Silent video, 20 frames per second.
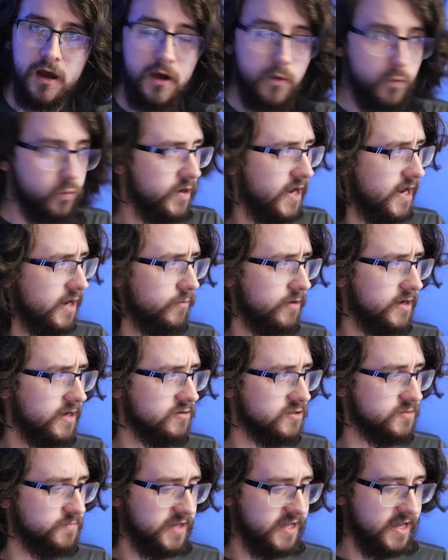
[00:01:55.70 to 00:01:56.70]
Would anyone
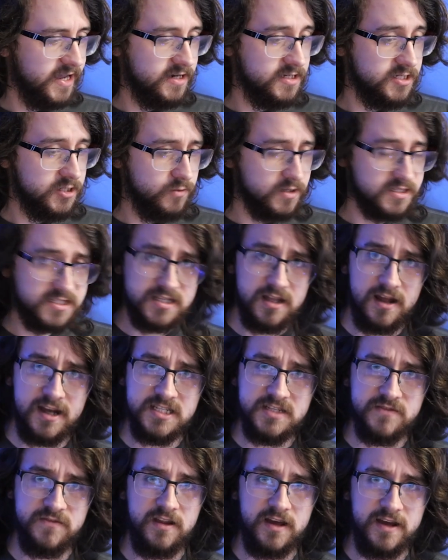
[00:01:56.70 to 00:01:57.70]
else be into a slice
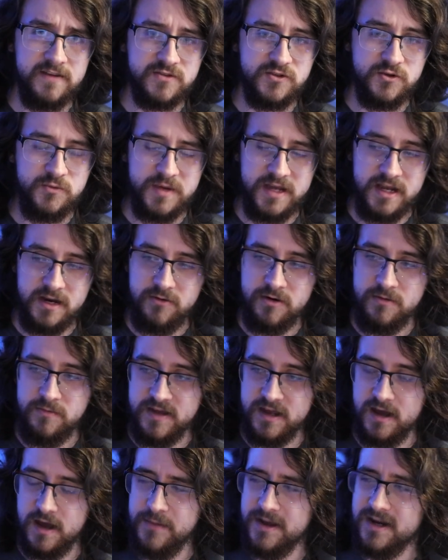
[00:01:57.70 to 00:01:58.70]
of life superhero
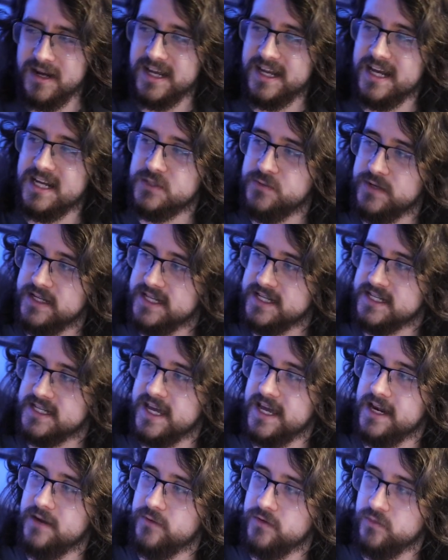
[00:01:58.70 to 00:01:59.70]
thing? I mean, I guess we did
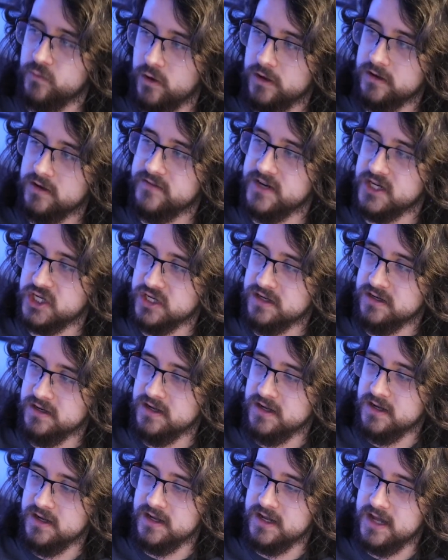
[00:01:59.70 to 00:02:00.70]
get it with WandaVision.
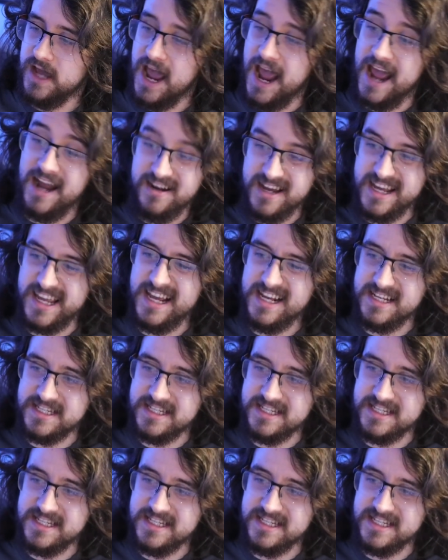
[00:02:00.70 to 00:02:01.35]
And I guess,